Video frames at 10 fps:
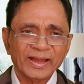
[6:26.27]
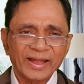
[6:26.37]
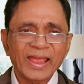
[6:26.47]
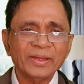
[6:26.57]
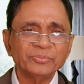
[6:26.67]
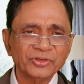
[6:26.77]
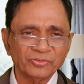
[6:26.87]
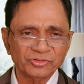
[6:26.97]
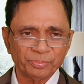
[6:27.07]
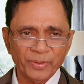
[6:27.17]
grams
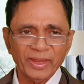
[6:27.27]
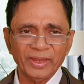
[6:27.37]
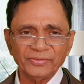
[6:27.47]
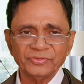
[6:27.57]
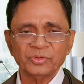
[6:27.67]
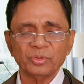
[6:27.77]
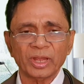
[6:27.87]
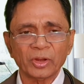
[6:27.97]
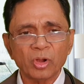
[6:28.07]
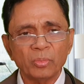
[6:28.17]
of space
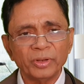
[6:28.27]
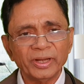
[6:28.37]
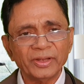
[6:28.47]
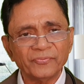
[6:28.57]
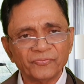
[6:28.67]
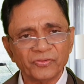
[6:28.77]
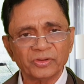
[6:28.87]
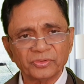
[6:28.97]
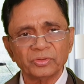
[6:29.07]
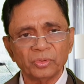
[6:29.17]
to accommodate
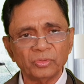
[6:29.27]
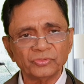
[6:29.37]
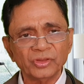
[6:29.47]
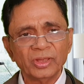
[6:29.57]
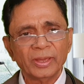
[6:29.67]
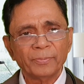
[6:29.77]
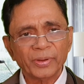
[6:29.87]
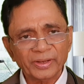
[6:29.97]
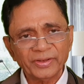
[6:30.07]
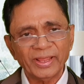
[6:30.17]
fructose
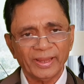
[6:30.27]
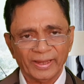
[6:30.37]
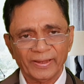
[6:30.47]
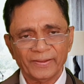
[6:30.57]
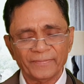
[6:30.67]
per day.